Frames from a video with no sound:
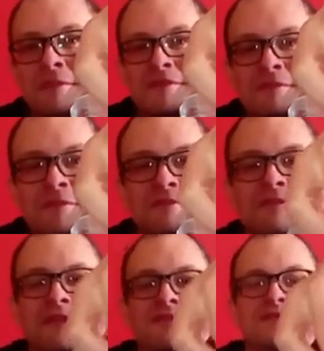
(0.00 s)
a bit similar to
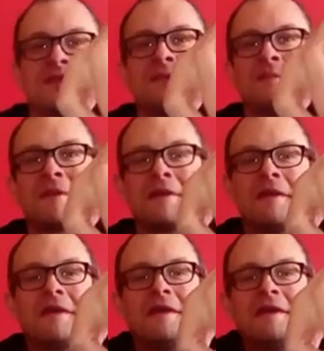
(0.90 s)
Riviera Escape.
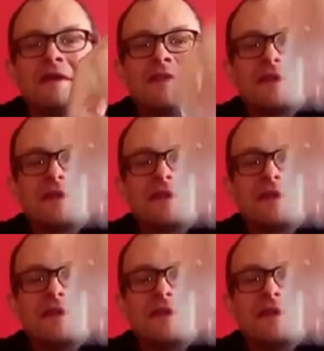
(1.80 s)
And the